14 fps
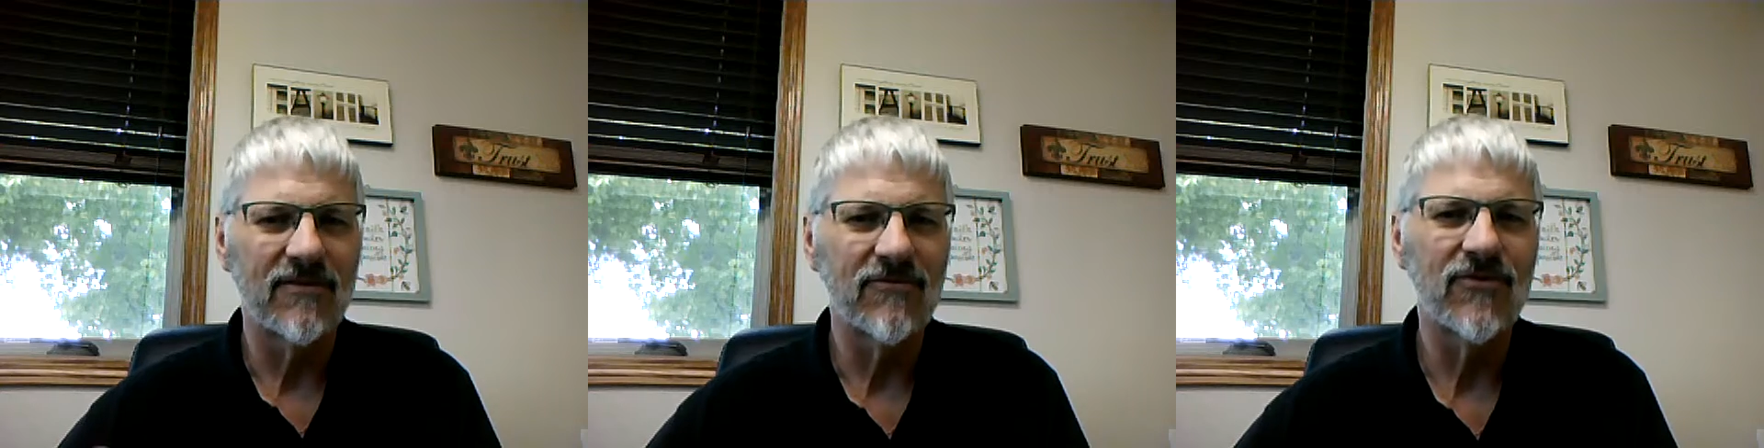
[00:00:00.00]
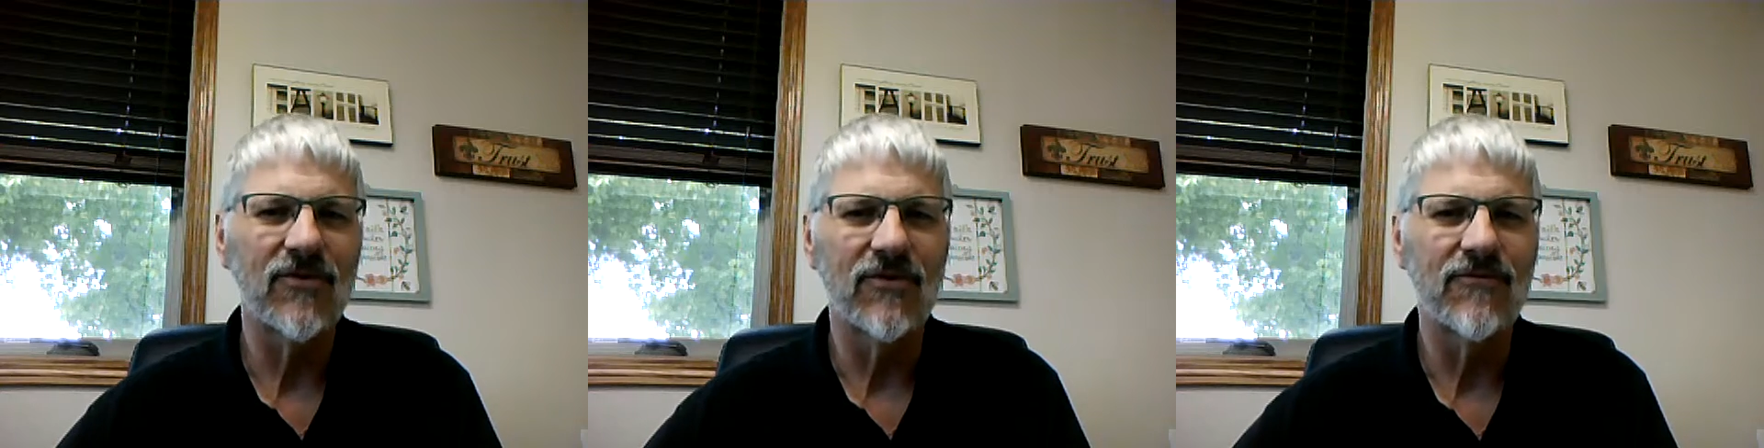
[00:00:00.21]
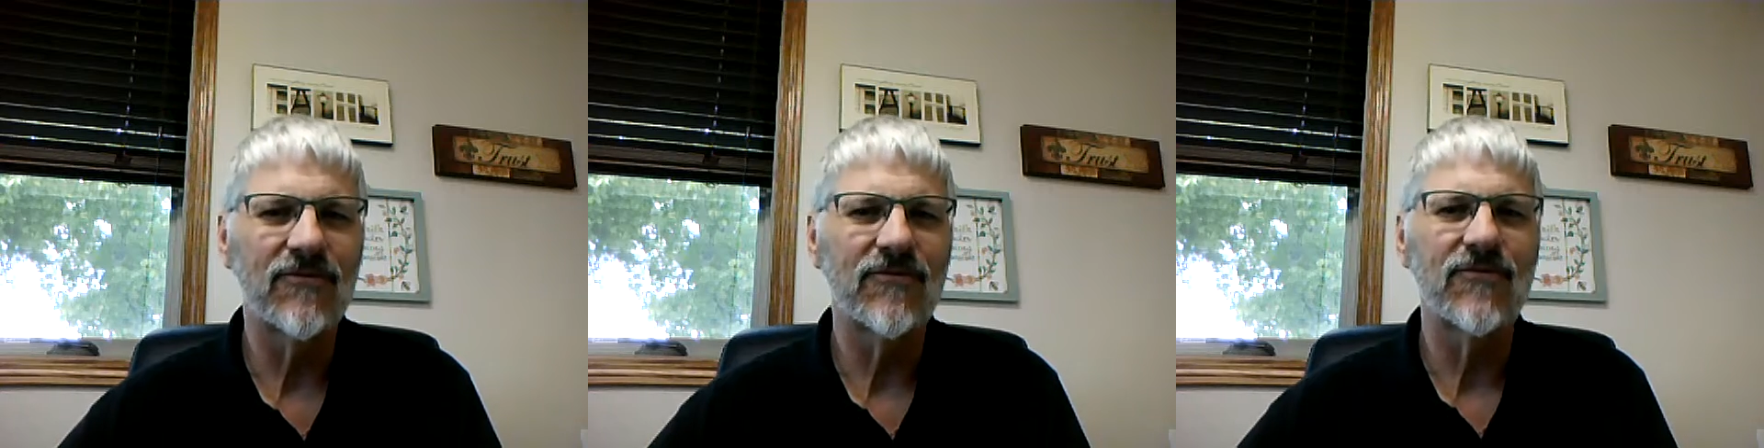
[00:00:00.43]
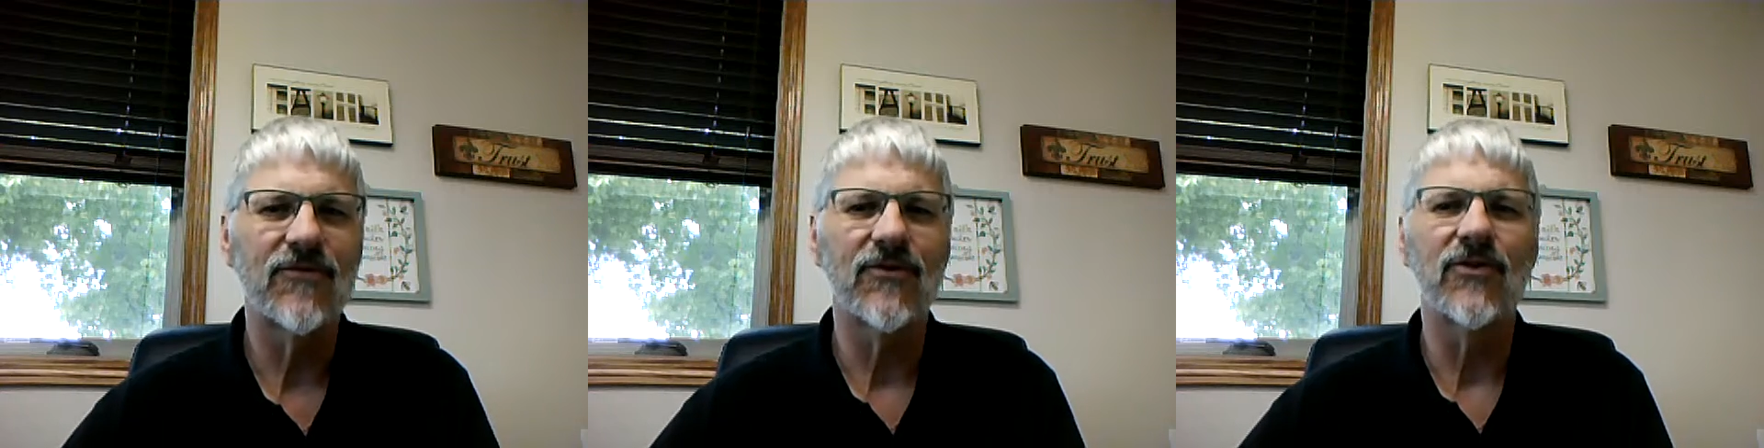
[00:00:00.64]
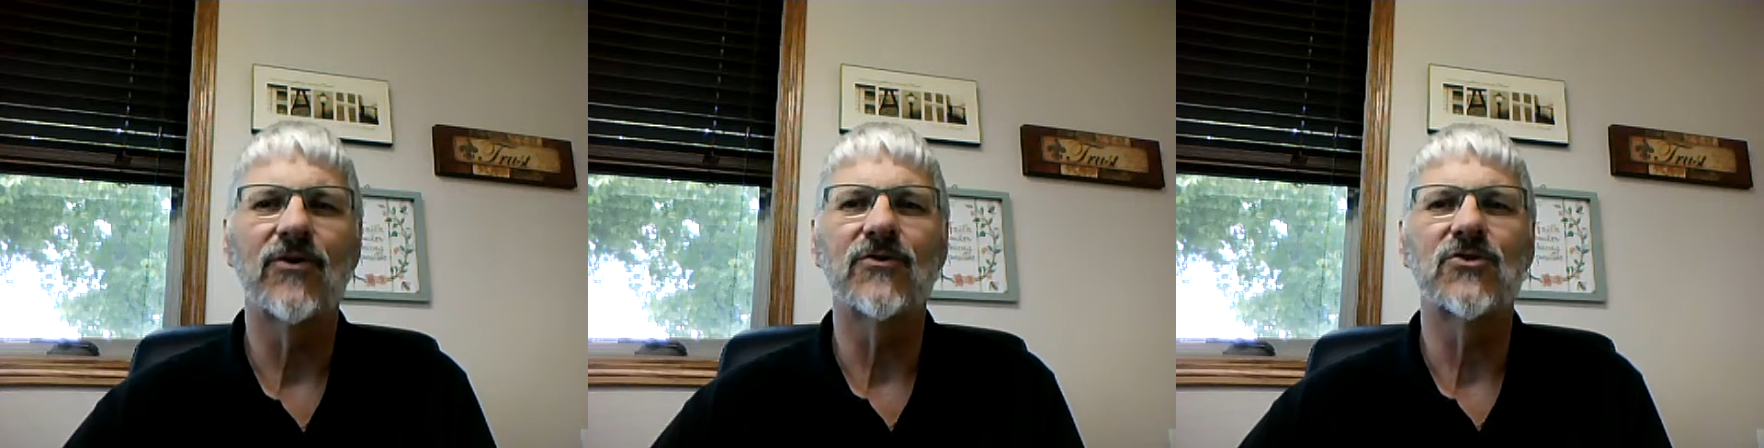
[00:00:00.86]
for
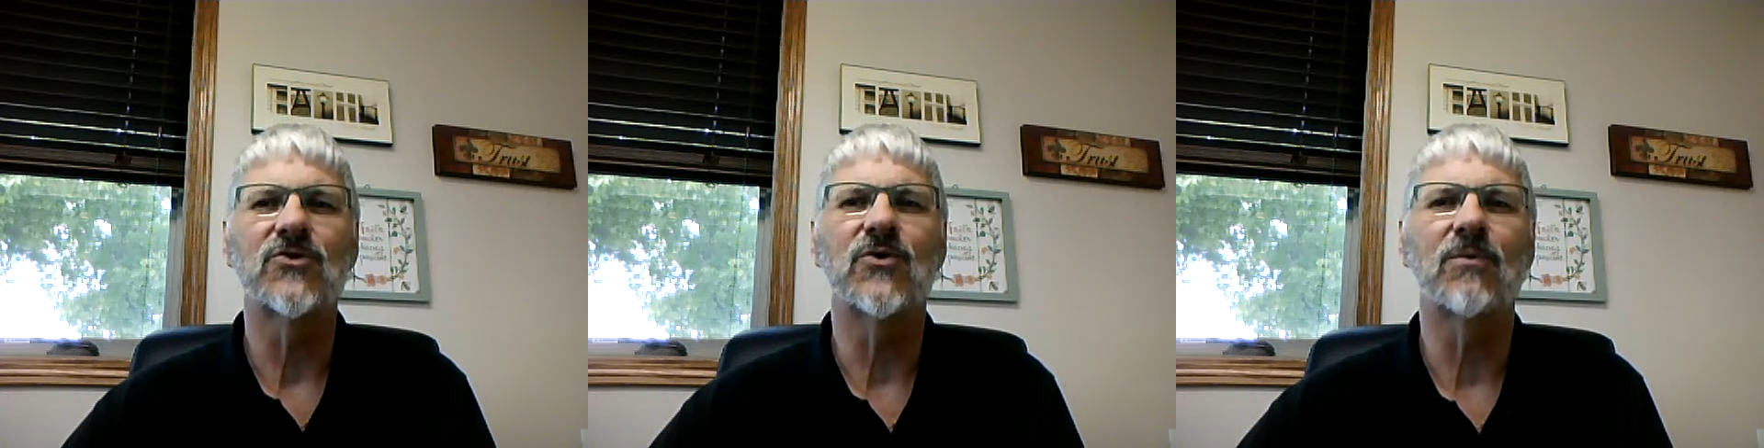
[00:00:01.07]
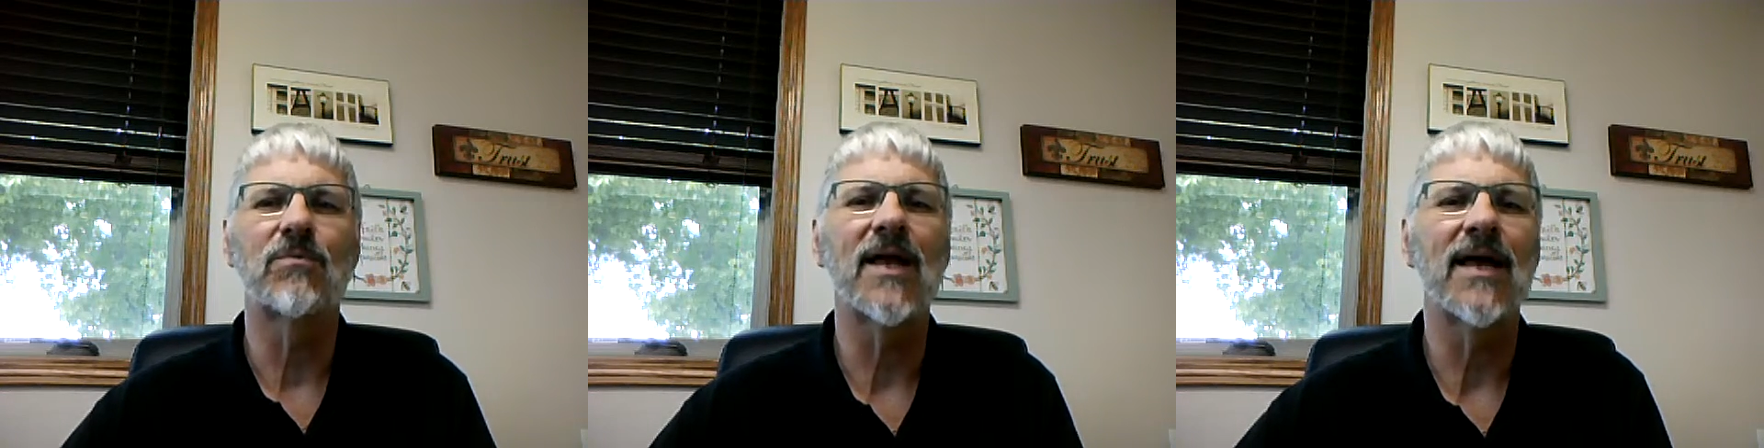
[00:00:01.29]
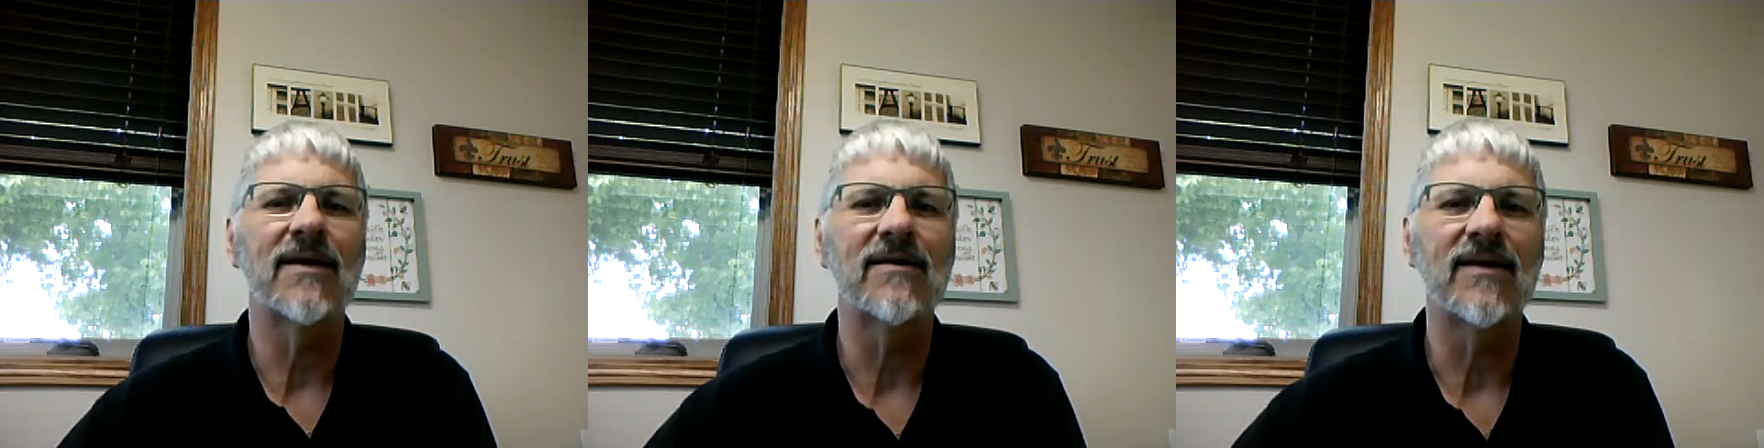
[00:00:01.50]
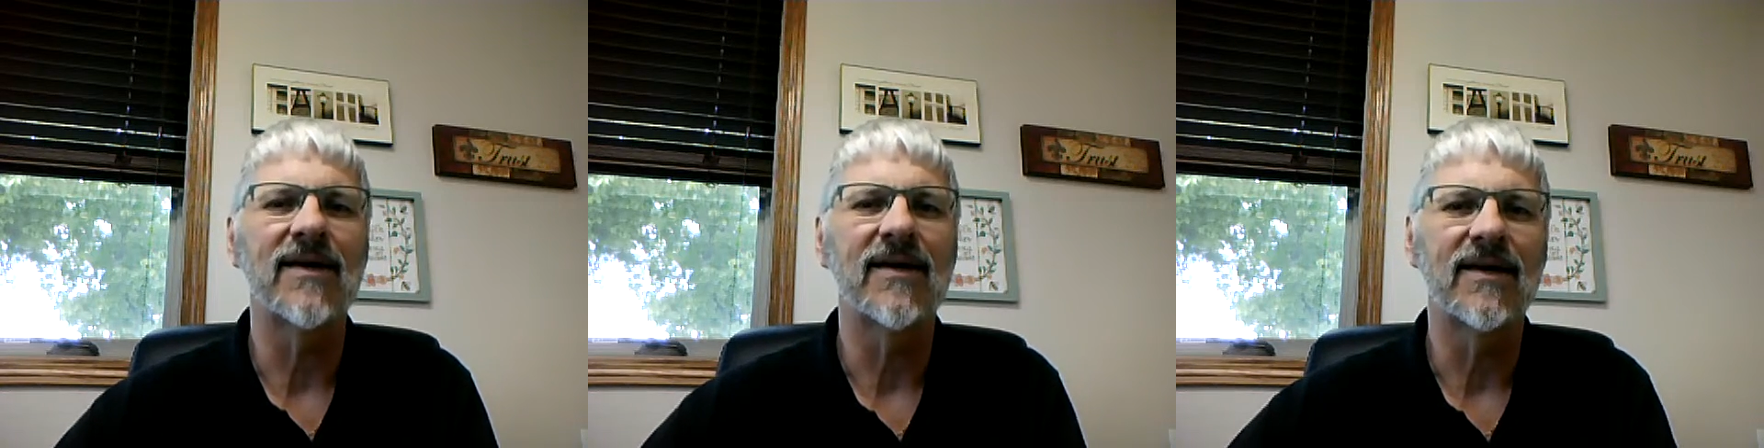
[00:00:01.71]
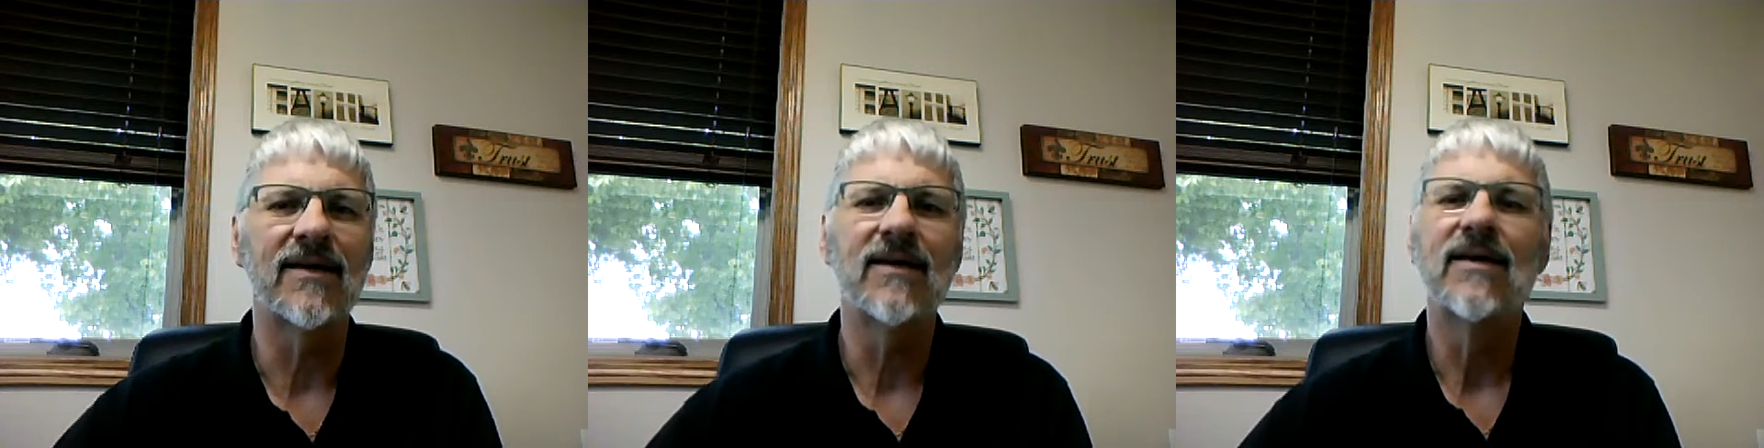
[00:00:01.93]
those who are
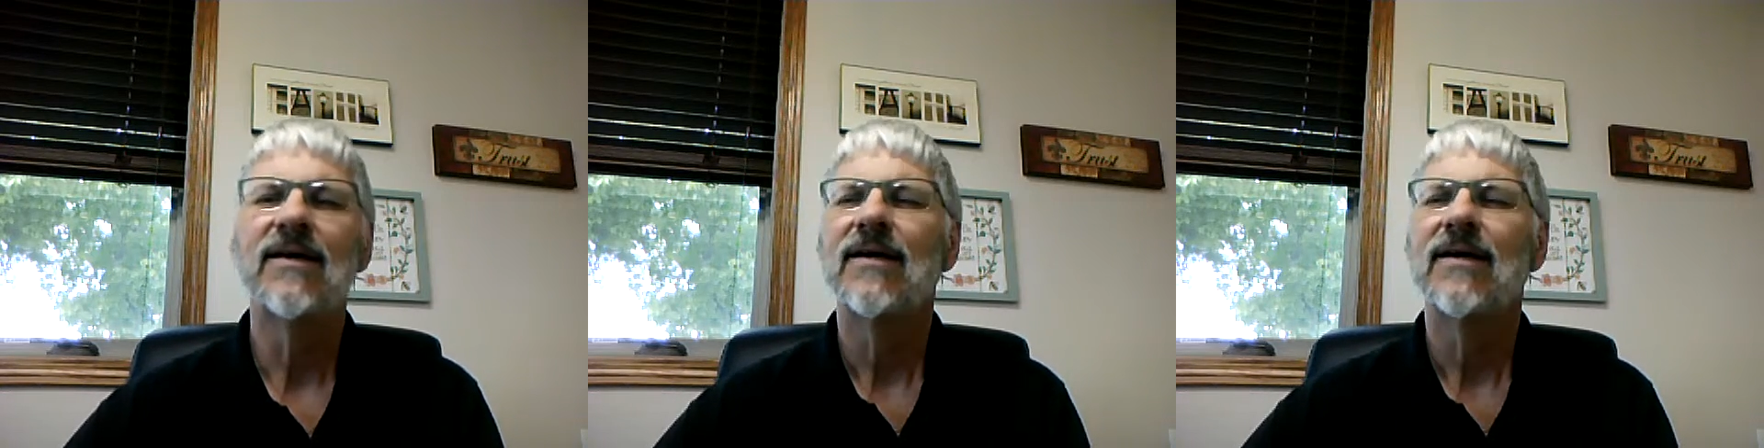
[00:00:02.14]
planting